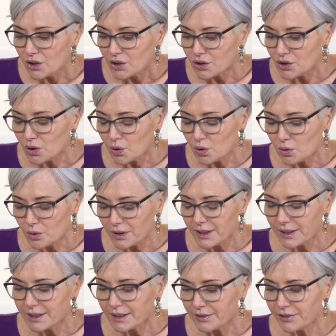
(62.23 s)
So the
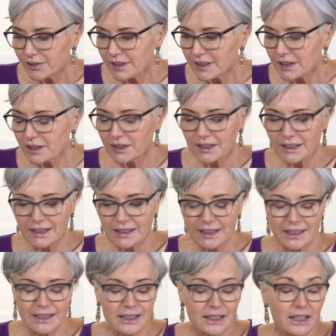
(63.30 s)
difference,
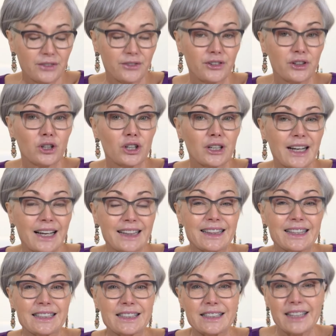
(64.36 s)
if you look at
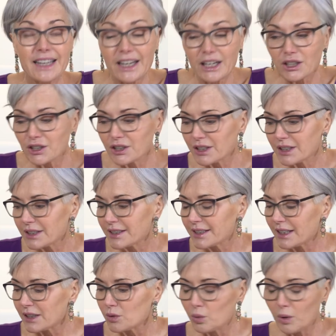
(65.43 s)
the textures
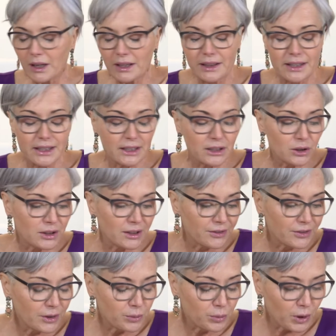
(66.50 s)
and what these
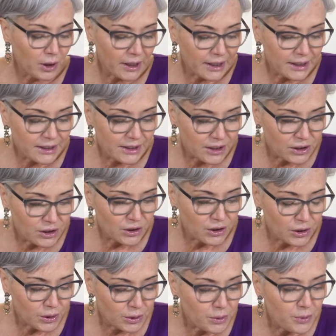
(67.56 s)
different products can
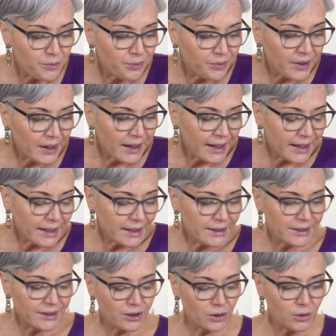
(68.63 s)
do,
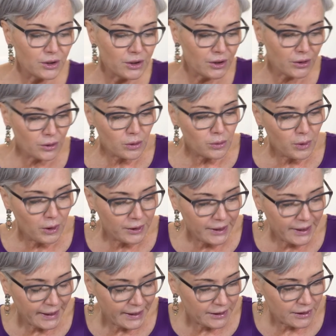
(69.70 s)
is so
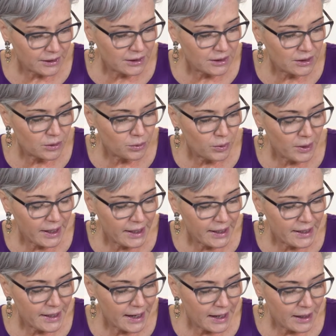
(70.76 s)
neuromodulators,
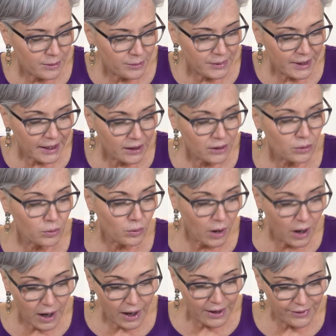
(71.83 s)
when they
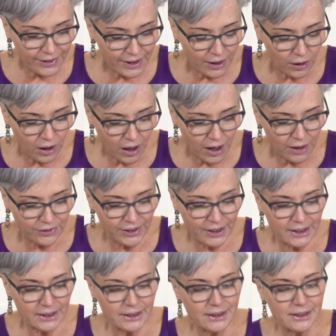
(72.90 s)
arrive at our
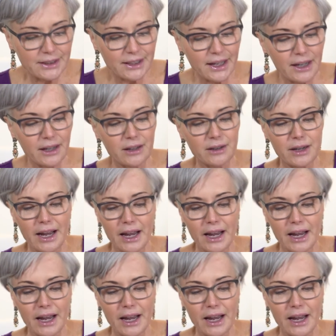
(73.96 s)
office, they